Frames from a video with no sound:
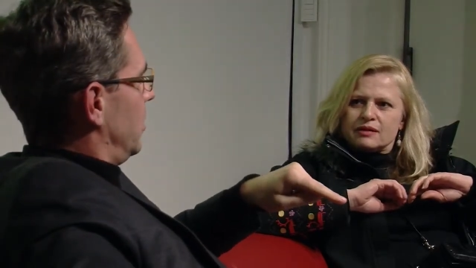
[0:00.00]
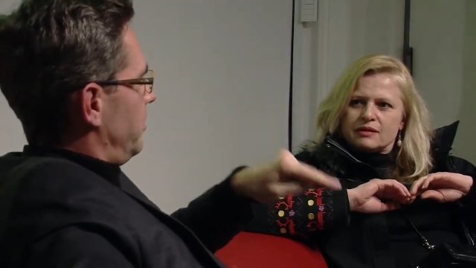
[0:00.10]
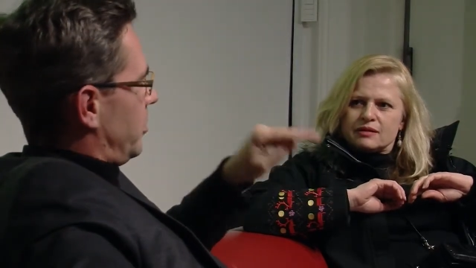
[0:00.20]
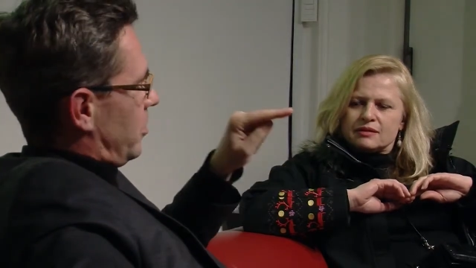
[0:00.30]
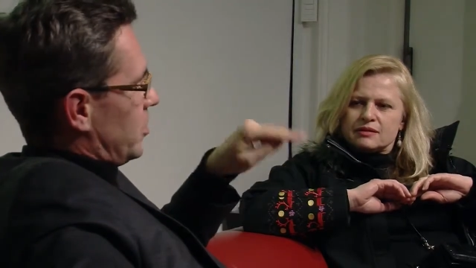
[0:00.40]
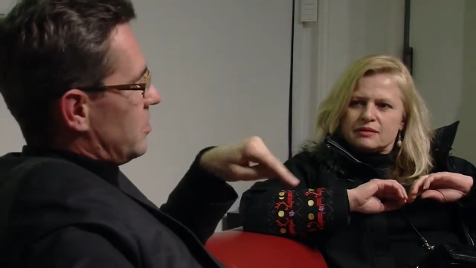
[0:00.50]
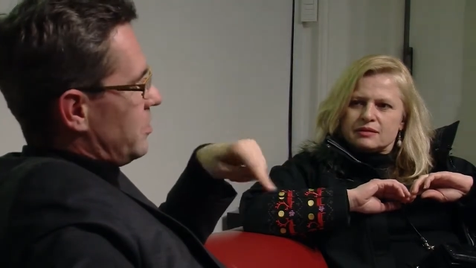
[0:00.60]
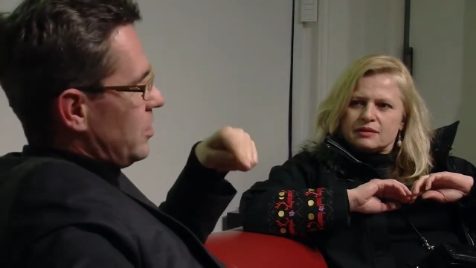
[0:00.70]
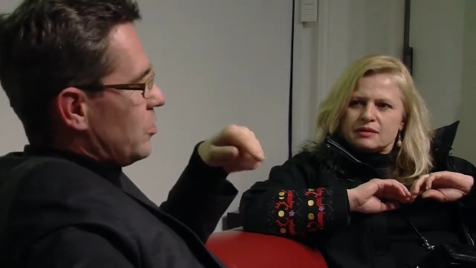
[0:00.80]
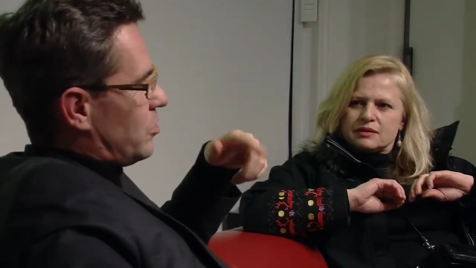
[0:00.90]
Speaker 1: because we,
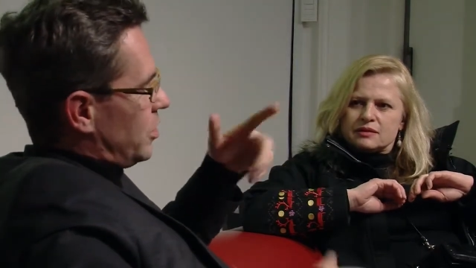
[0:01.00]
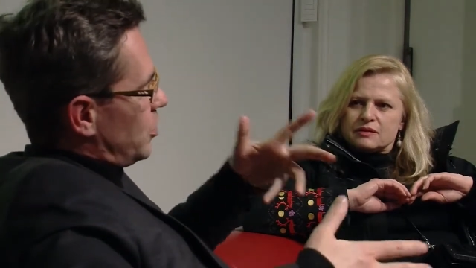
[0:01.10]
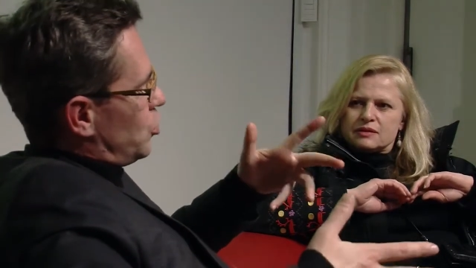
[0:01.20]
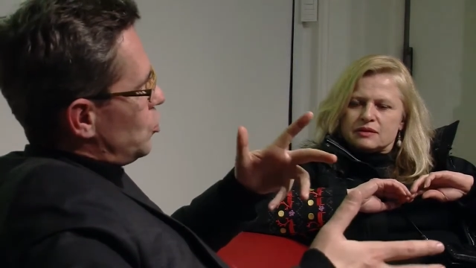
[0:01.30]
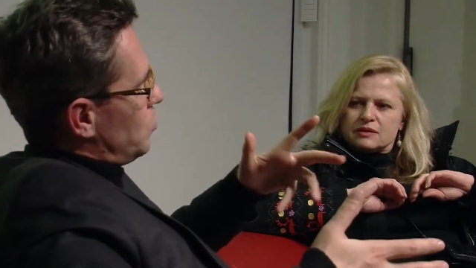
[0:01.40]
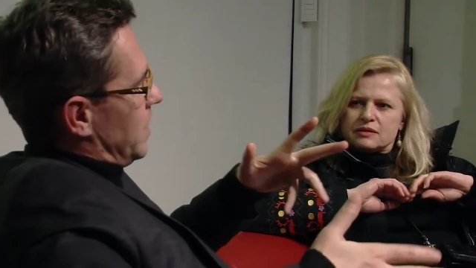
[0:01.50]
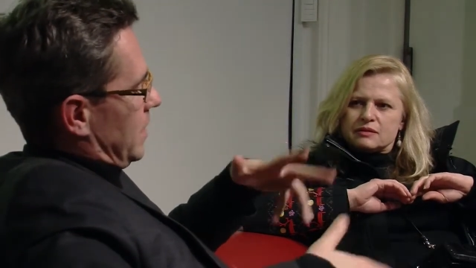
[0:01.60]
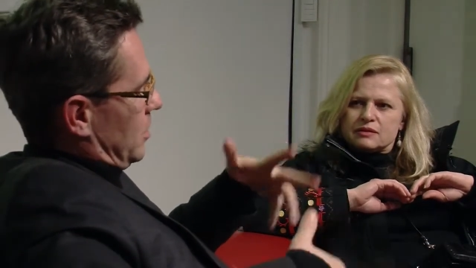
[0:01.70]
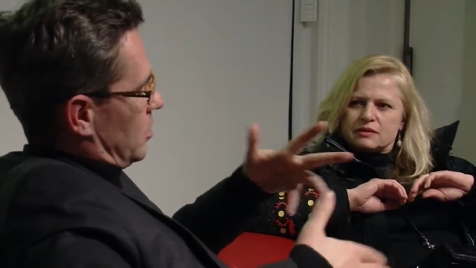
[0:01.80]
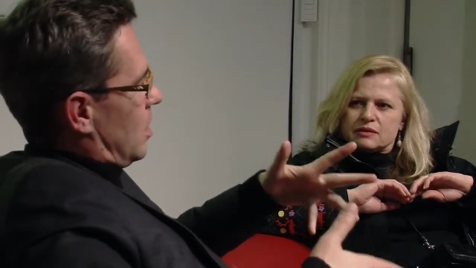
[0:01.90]
you could assume that
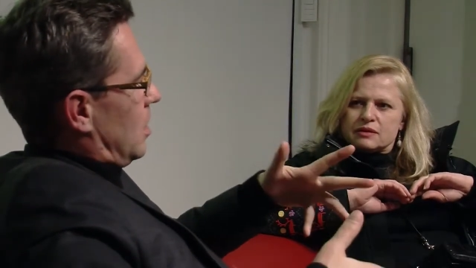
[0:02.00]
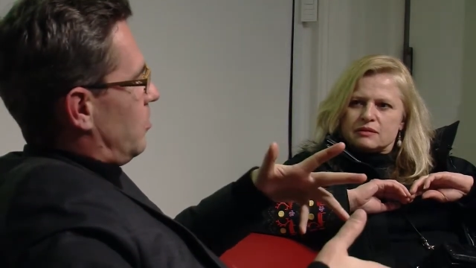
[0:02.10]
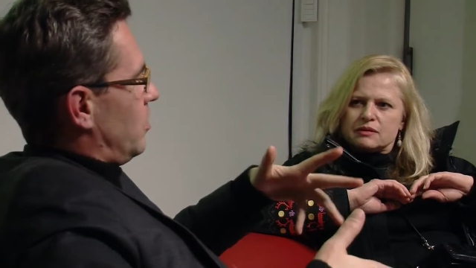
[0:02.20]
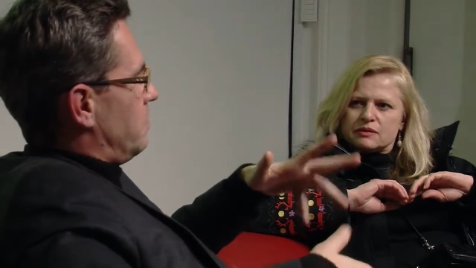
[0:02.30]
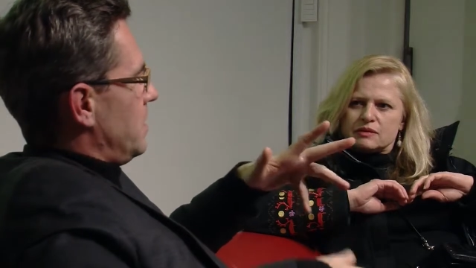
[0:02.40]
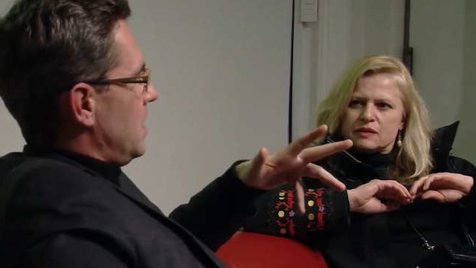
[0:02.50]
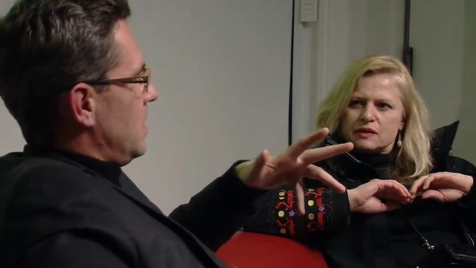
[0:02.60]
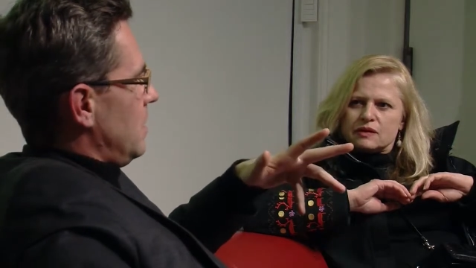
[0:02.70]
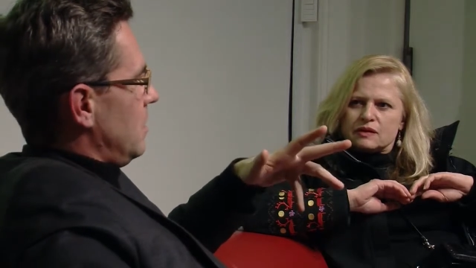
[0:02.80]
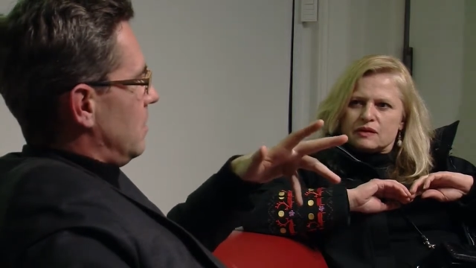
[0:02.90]
the tunnel would
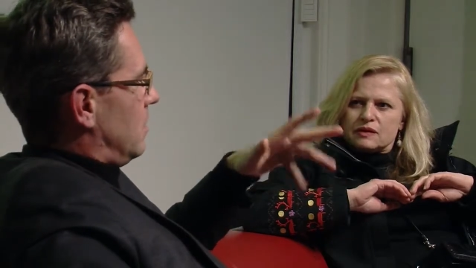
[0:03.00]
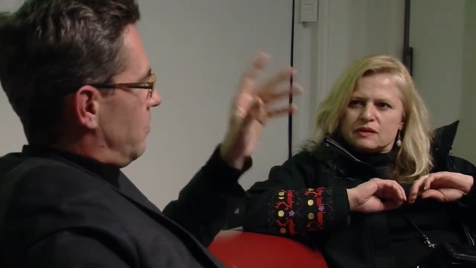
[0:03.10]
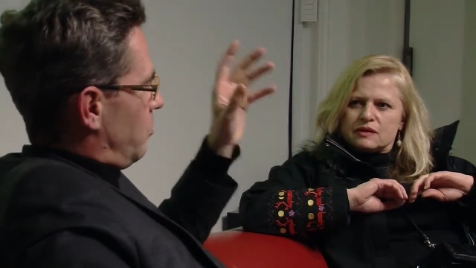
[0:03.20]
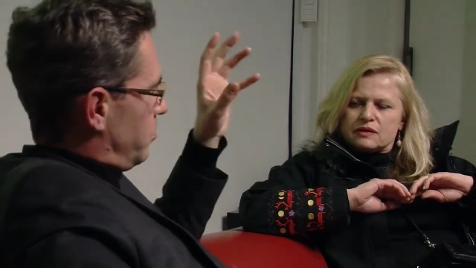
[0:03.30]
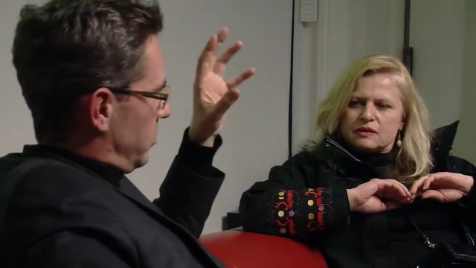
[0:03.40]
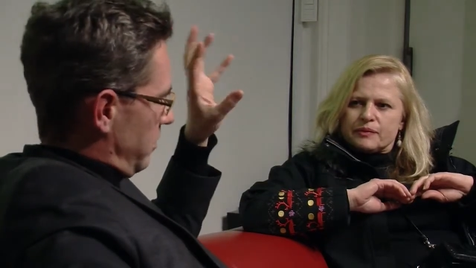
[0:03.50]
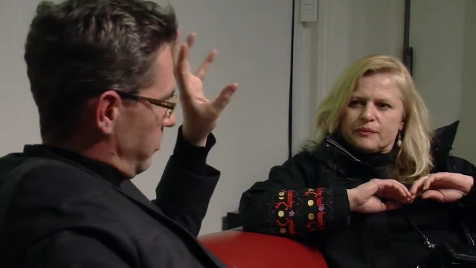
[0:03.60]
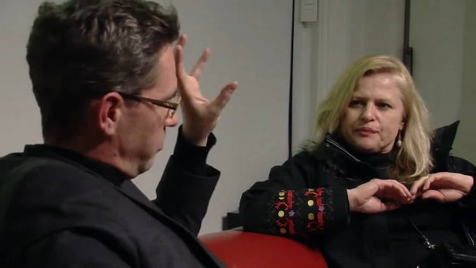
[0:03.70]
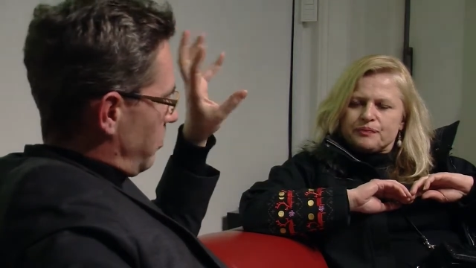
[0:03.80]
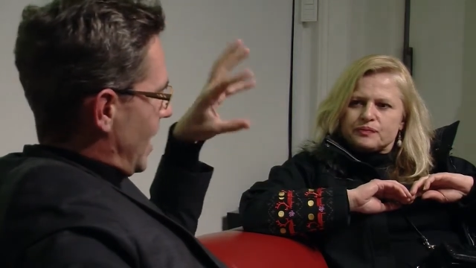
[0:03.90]
be the, the
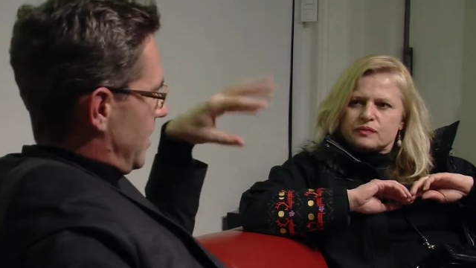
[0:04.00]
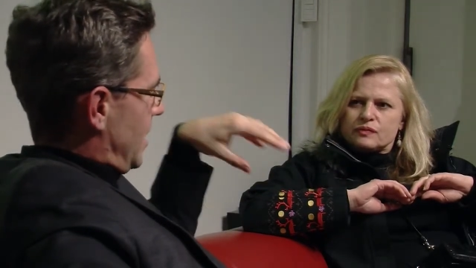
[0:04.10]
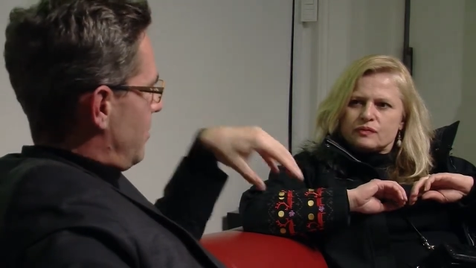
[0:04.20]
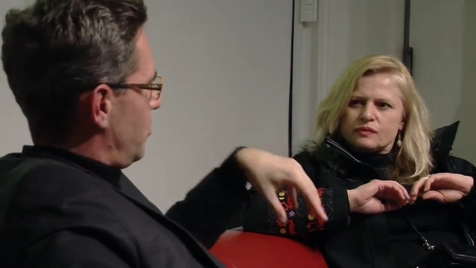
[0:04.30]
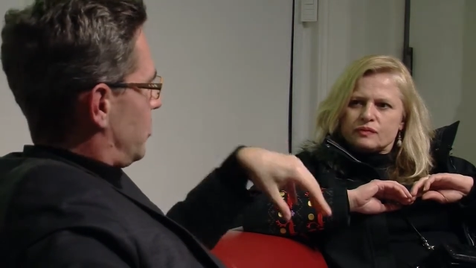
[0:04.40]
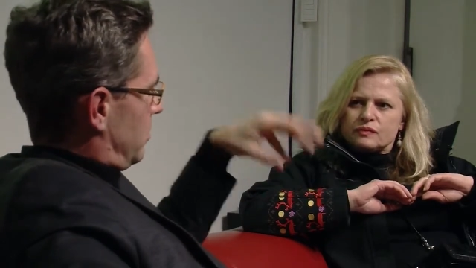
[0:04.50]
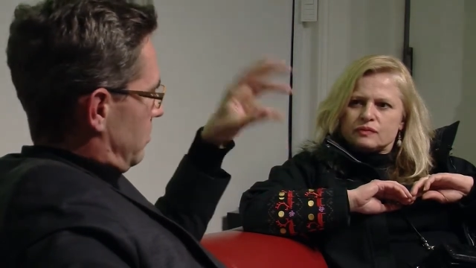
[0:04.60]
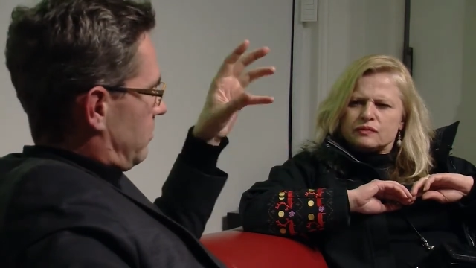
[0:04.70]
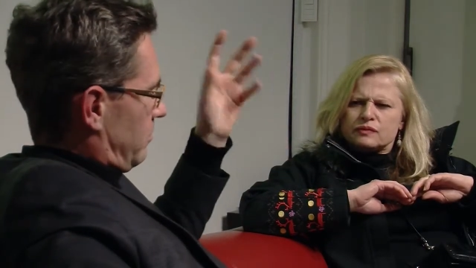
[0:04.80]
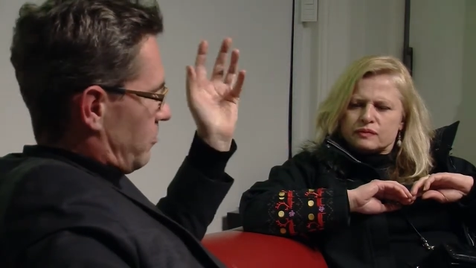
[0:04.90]
where they would
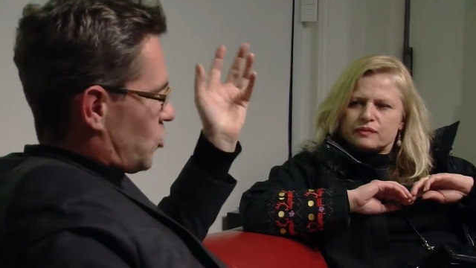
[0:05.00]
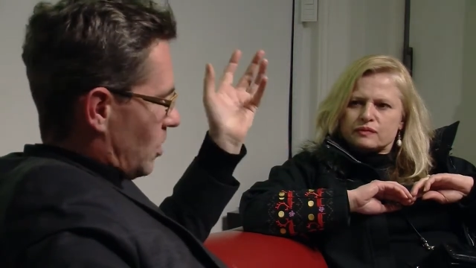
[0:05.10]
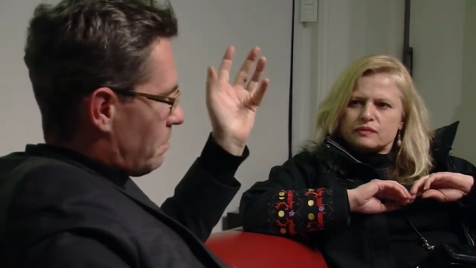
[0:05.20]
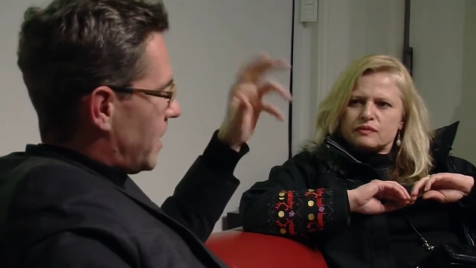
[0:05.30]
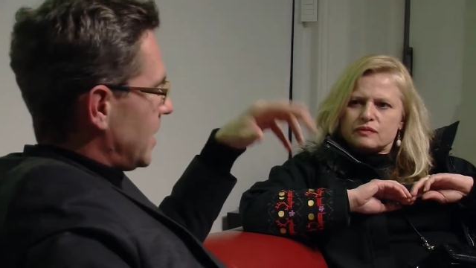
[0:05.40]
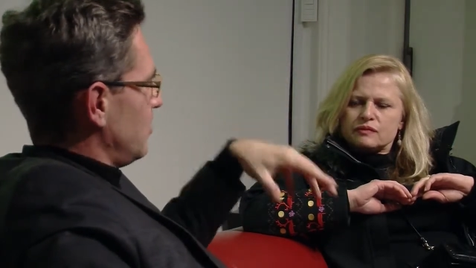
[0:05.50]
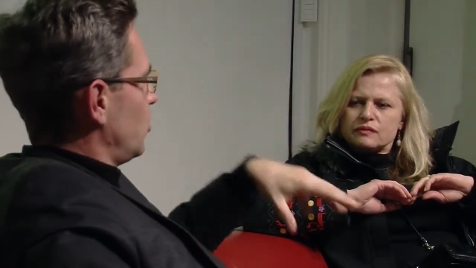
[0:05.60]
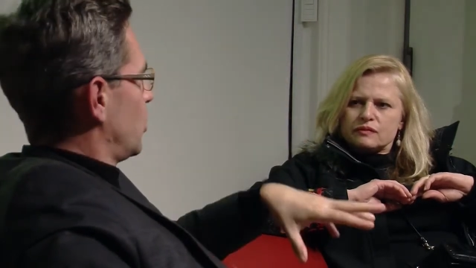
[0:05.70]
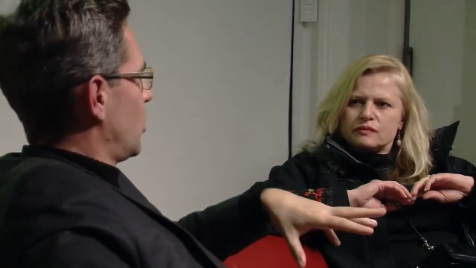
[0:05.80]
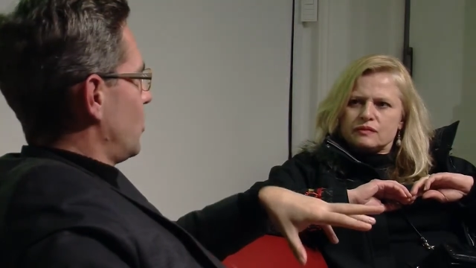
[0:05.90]
somebody would go